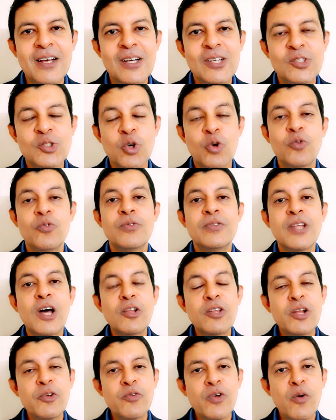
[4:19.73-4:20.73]
So now
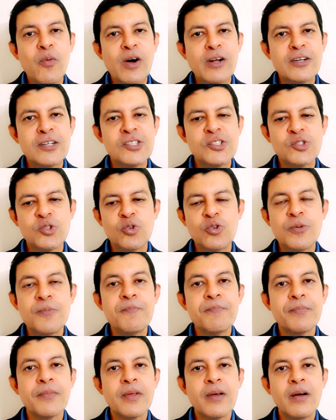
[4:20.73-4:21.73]
that we have understood